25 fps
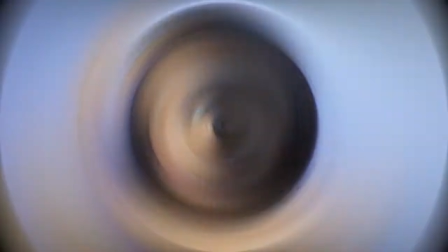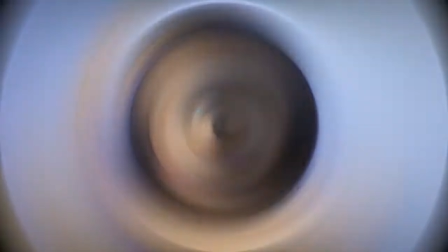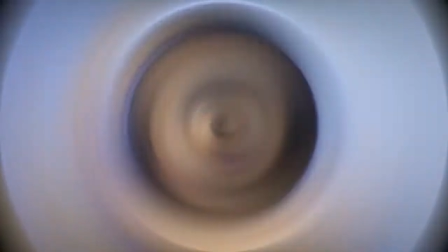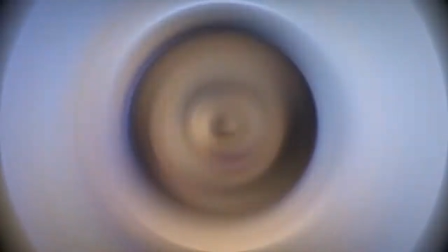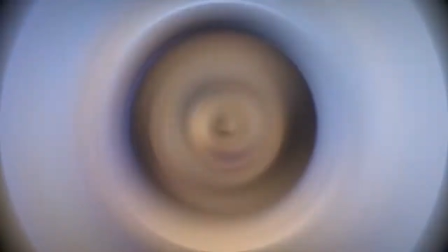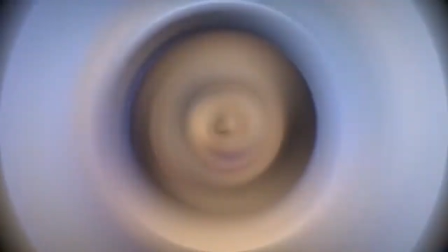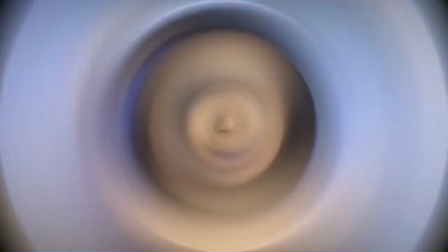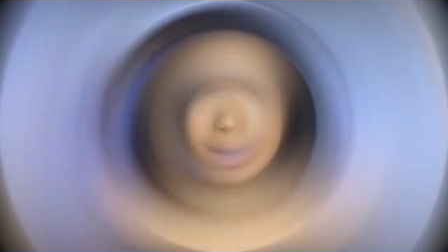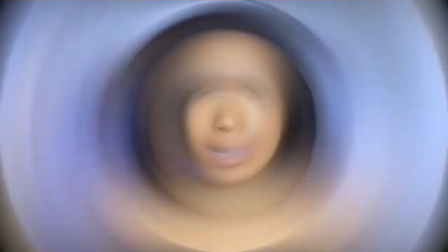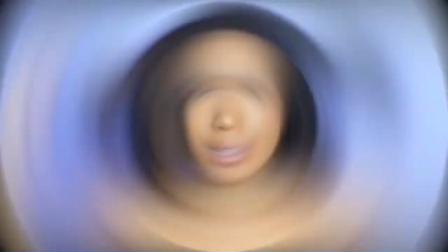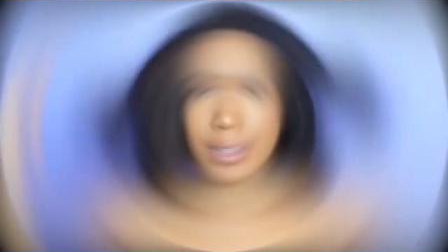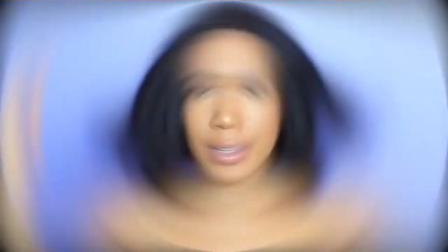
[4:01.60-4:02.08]

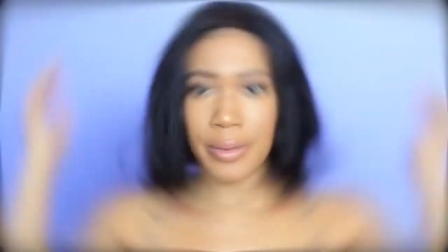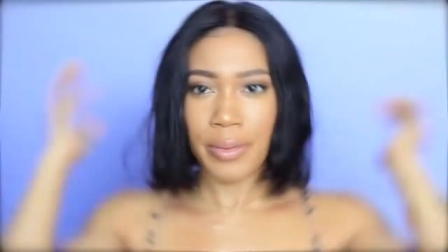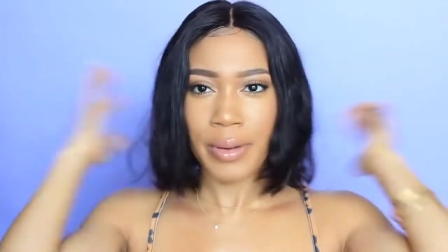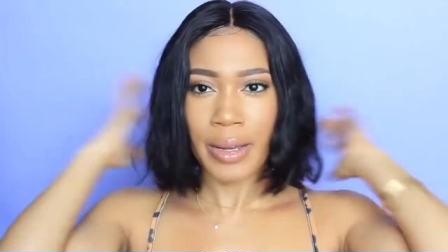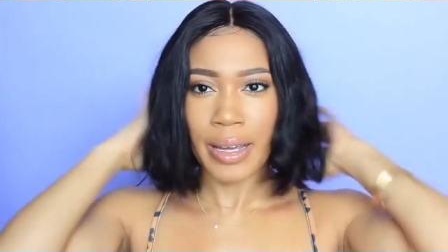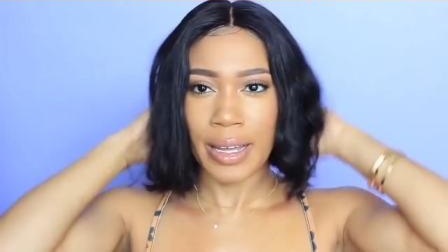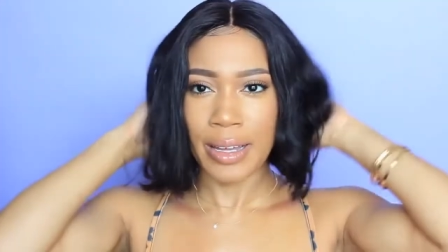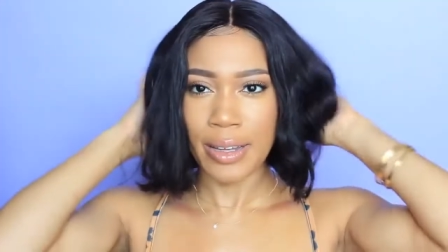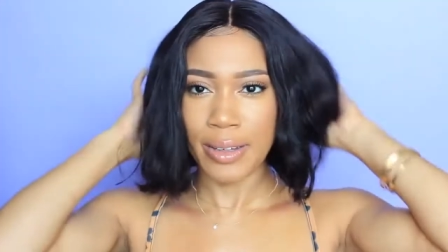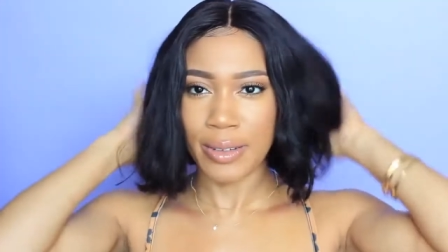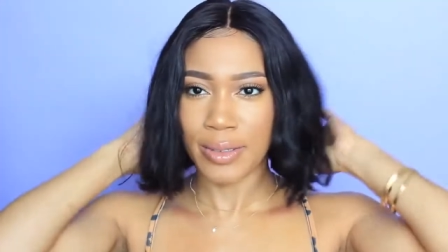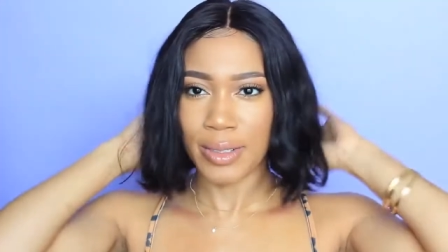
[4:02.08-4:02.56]
All right, there we
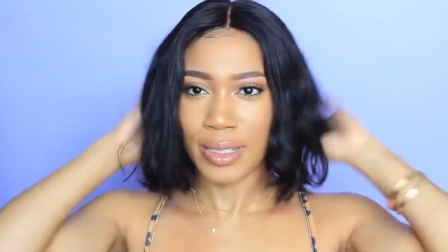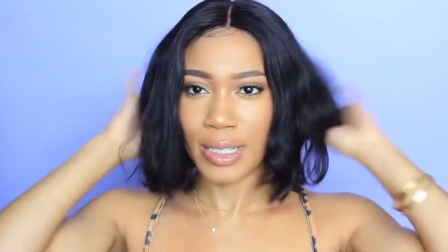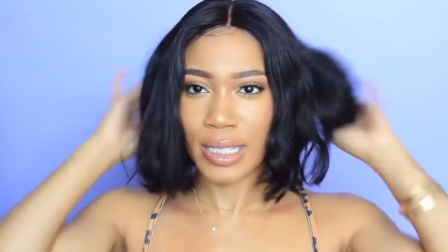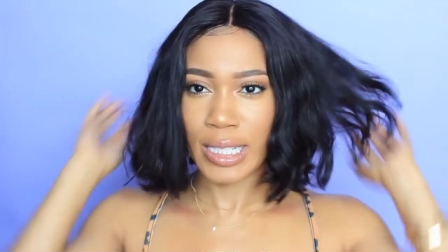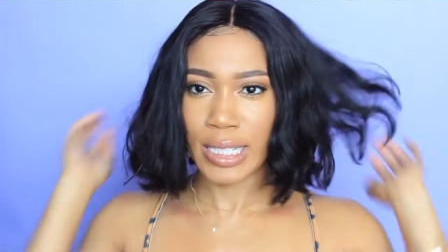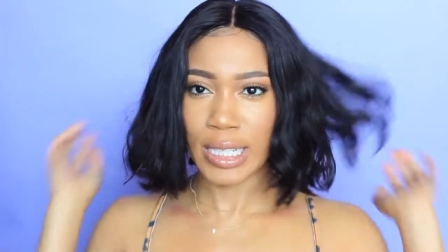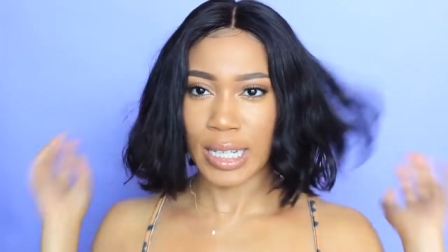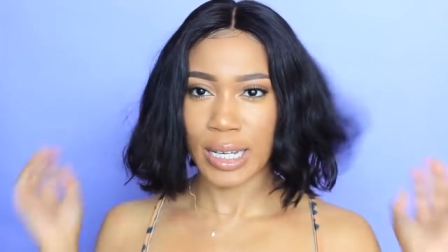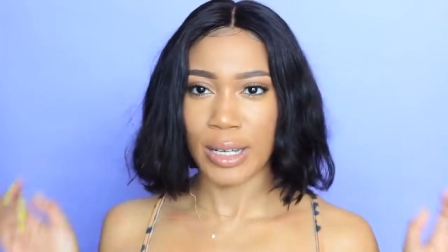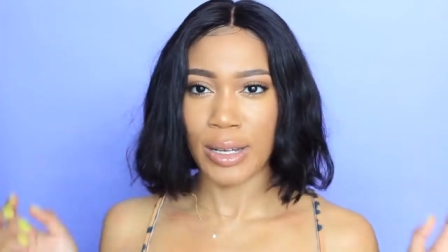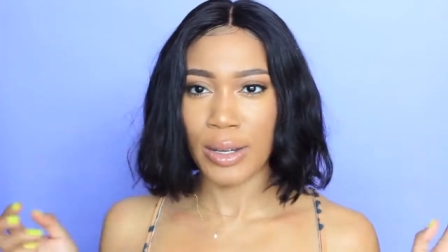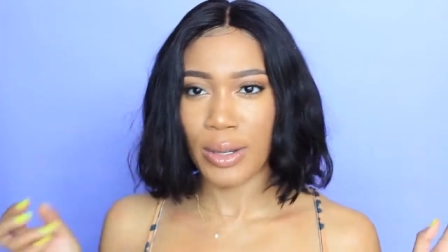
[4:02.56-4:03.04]
go.
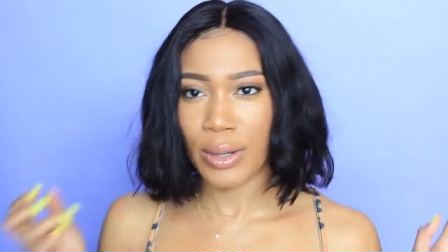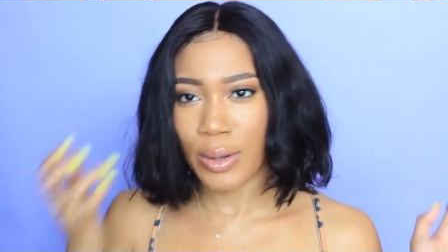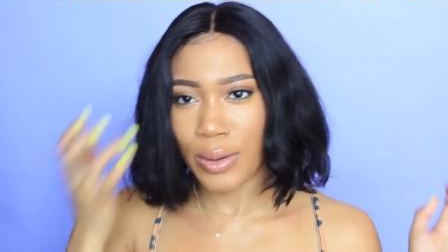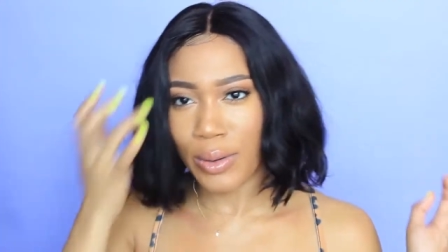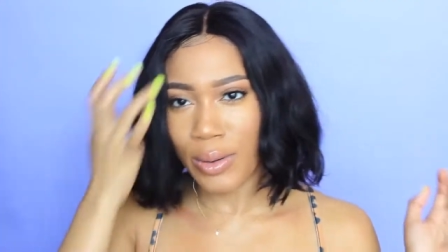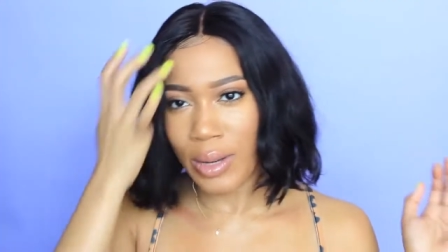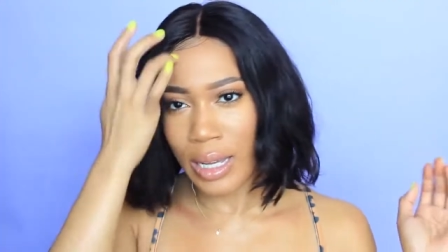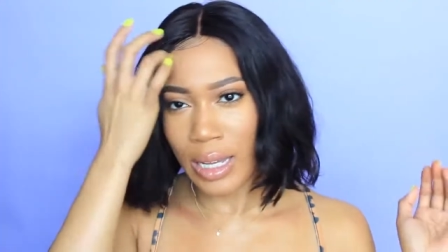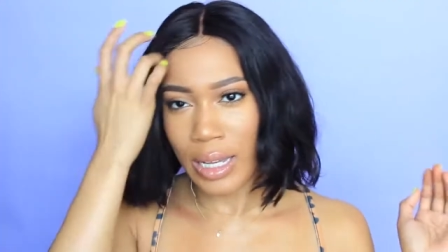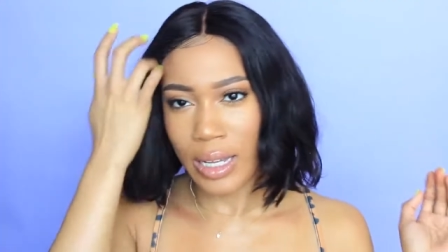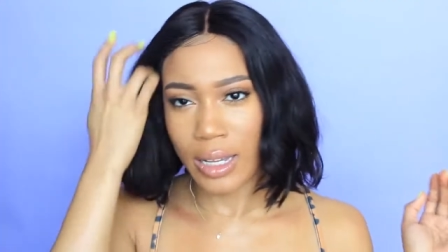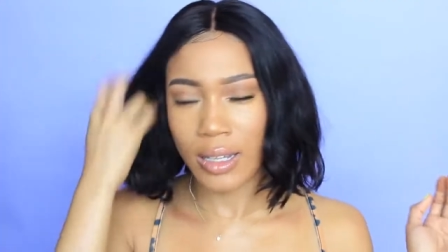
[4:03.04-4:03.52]

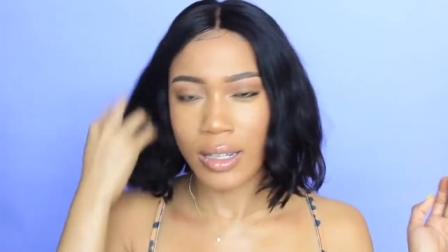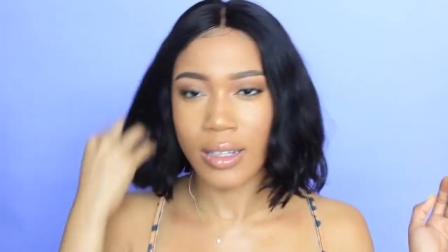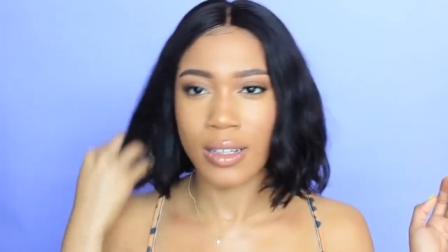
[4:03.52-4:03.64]
So,